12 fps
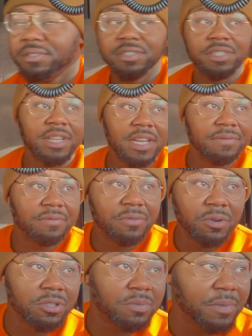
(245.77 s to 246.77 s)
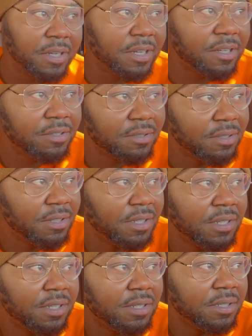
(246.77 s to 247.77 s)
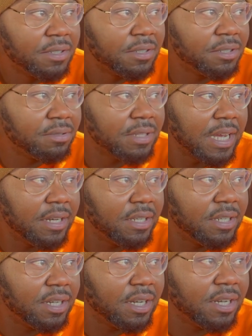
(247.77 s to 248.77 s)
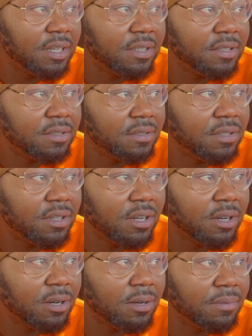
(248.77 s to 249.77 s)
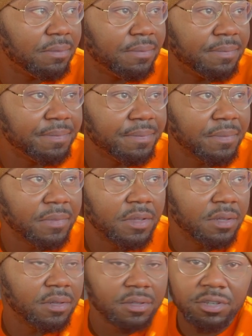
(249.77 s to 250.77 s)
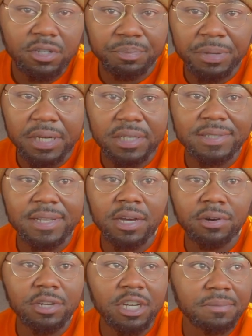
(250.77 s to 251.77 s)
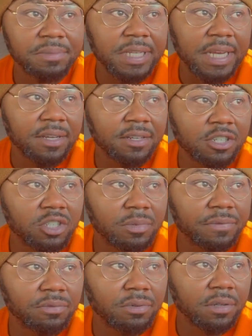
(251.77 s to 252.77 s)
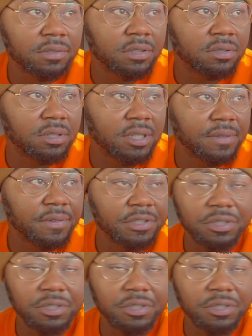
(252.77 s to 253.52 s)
She left a voicemail. She was like, Dion, you can pick this load up and take it home if you want to. Deliver it